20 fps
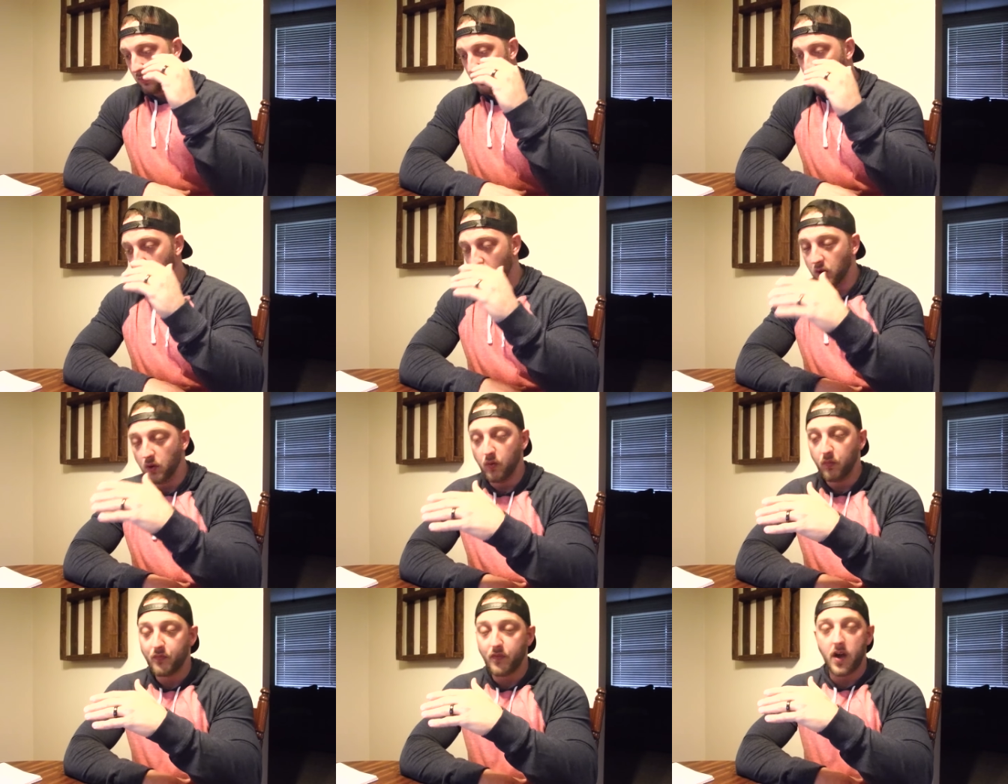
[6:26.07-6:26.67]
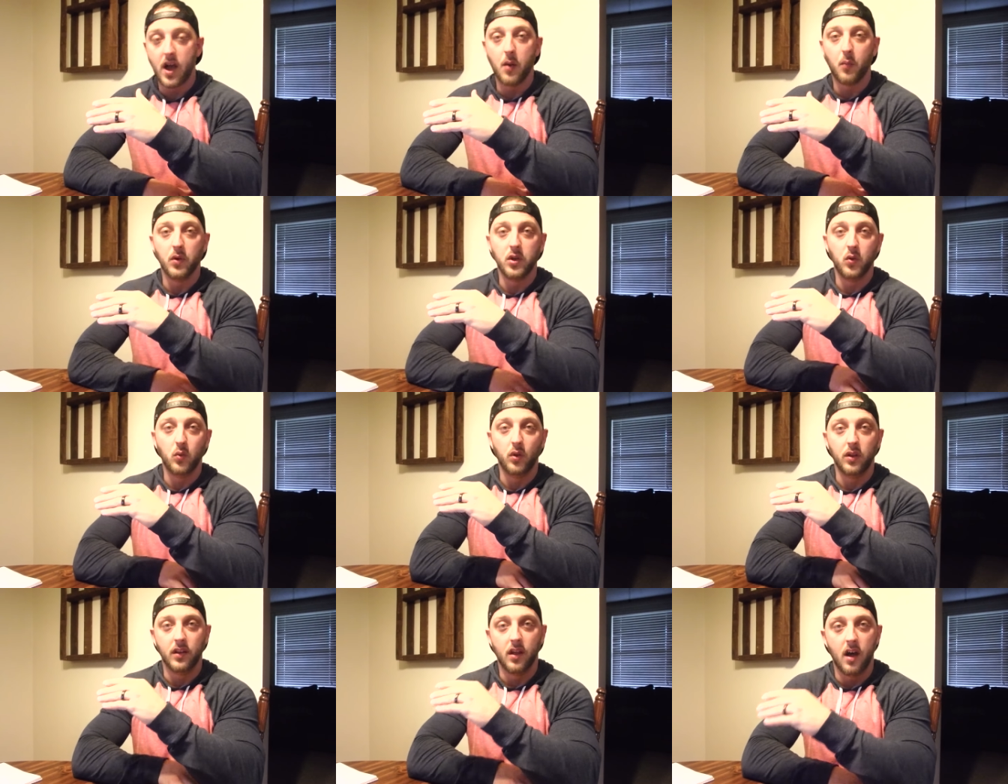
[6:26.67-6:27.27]
when you find what
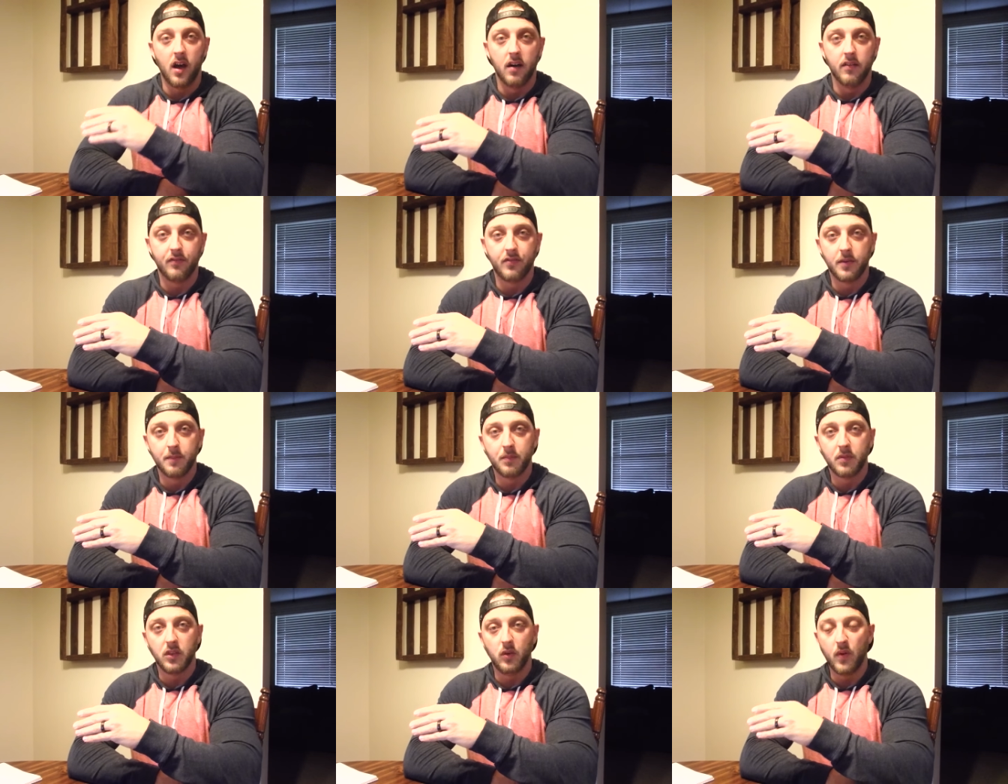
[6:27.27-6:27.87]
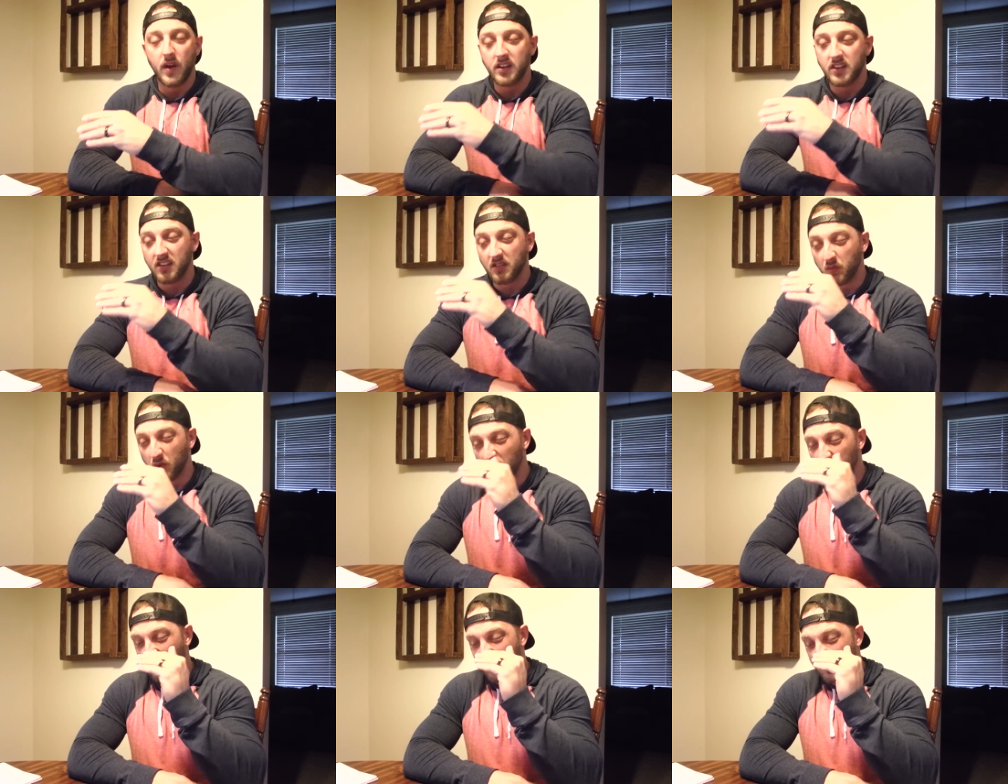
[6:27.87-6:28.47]
you love, you have to
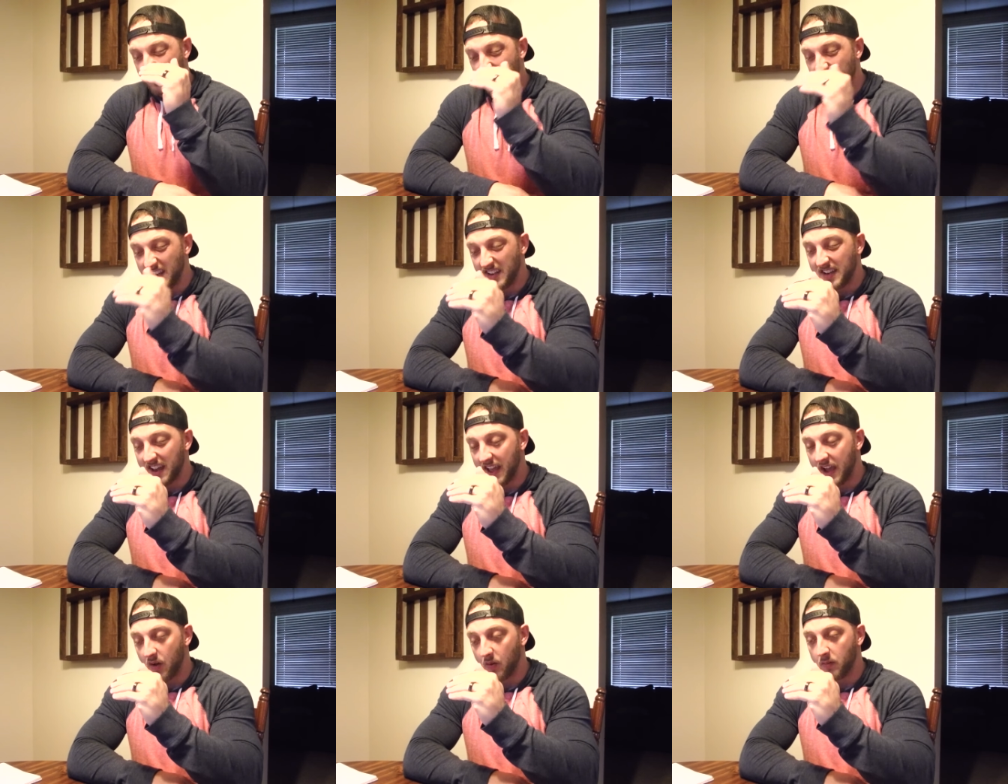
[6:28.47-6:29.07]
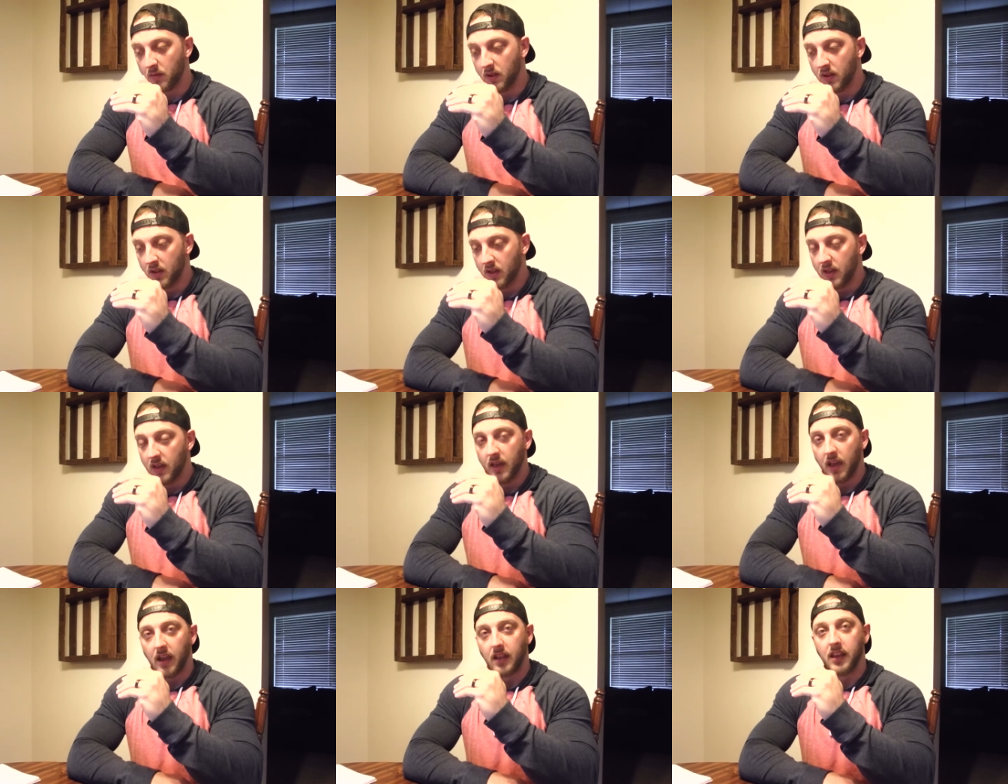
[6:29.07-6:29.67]
really sit down
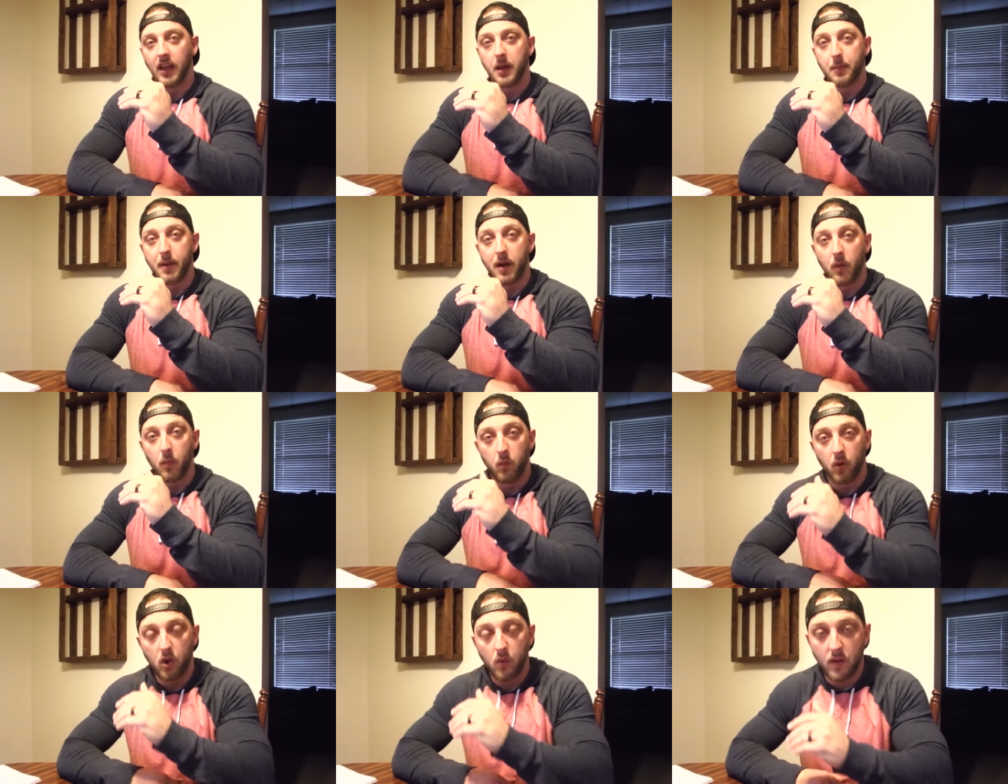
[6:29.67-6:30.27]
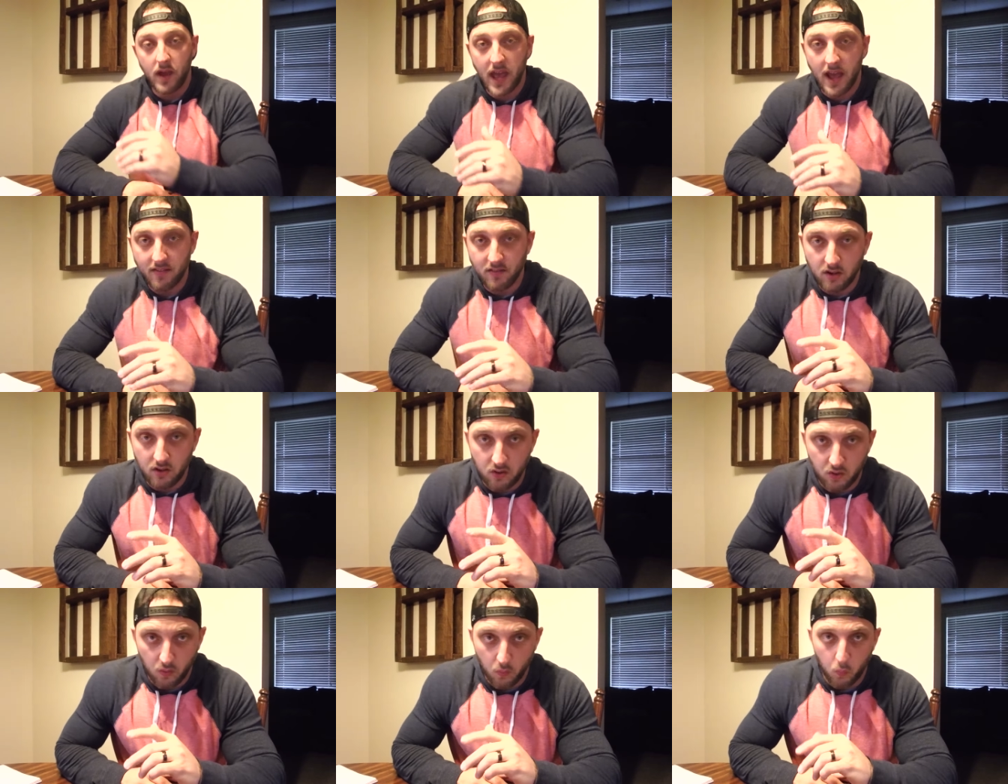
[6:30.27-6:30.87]
and think about, what do I have
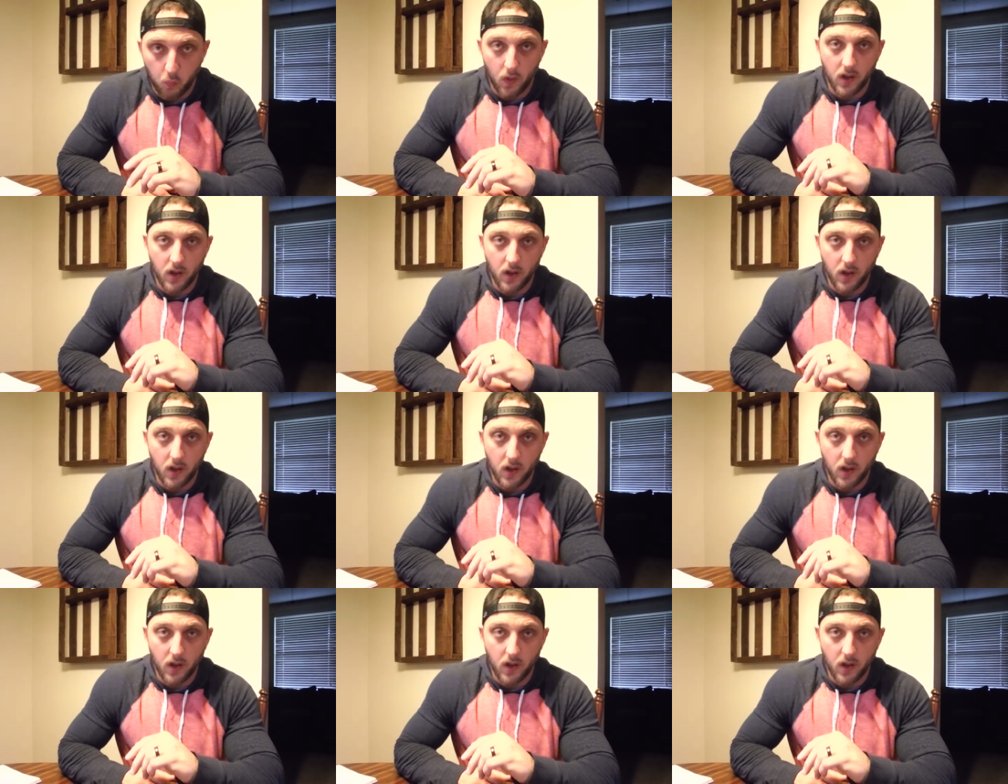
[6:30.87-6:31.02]
to do?